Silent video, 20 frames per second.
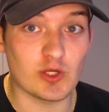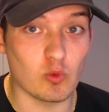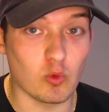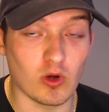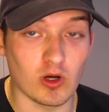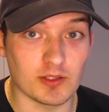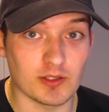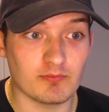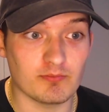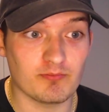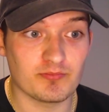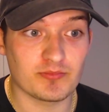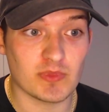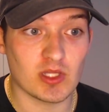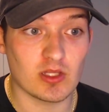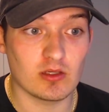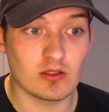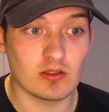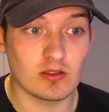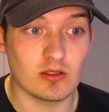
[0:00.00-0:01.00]
1.
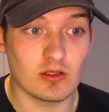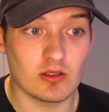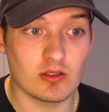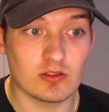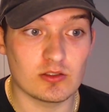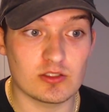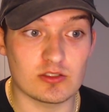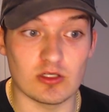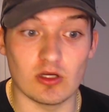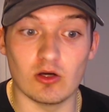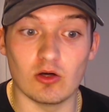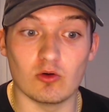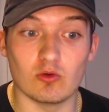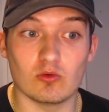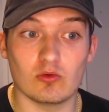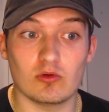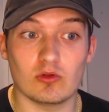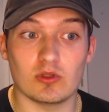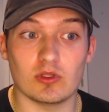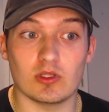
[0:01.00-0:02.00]
So
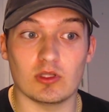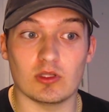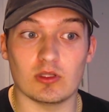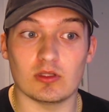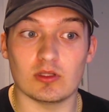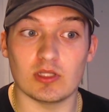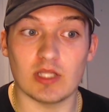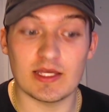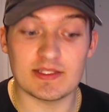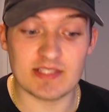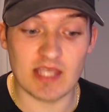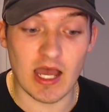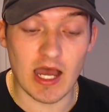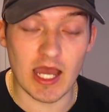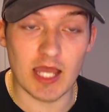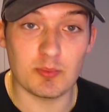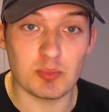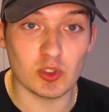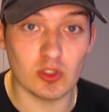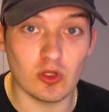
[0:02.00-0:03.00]
let's
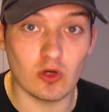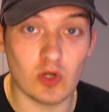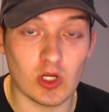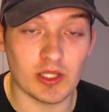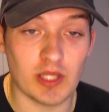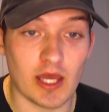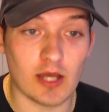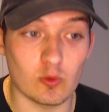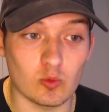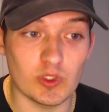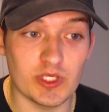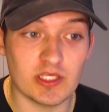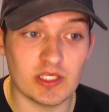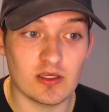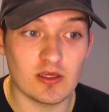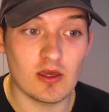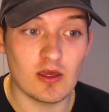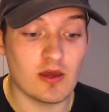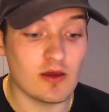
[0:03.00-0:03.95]
hyperload on that week,